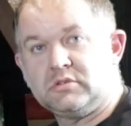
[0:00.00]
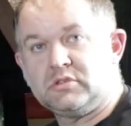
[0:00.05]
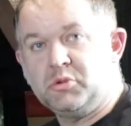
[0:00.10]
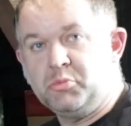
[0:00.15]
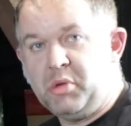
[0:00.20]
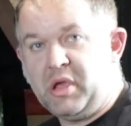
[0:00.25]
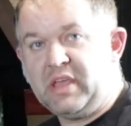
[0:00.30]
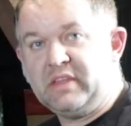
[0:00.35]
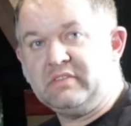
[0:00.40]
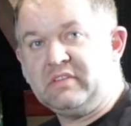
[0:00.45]
To
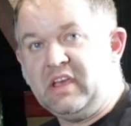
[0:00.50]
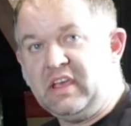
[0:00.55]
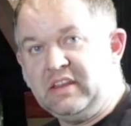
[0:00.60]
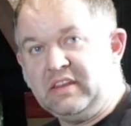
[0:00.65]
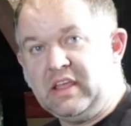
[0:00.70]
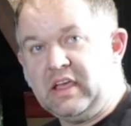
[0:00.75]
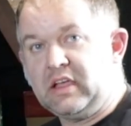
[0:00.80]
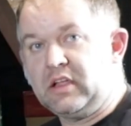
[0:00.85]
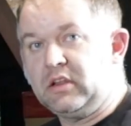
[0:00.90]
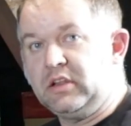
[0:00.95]
maintain
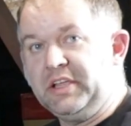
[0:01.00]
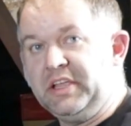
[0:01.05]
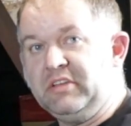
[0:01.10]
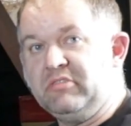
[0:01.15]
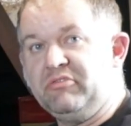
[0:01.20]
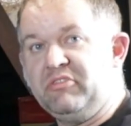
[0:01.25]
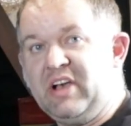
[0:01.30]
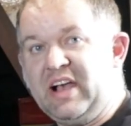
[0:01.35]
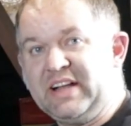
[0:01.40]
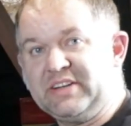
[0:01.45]
that clean
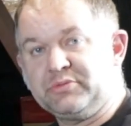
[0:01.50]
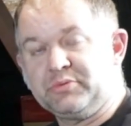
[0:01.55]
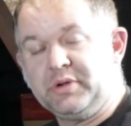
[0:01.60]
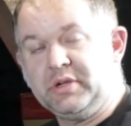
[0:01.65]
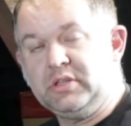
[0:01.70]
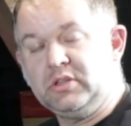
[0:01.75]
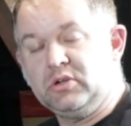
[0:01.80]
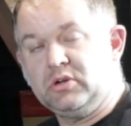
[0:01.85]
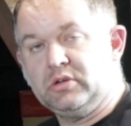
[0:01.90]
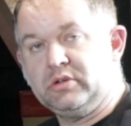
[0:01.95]
factory
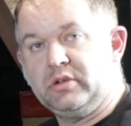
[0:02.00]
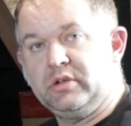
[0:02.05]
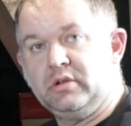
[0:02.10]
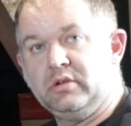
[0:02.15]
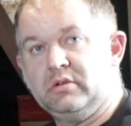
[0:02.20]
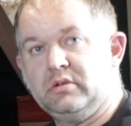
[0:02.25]
look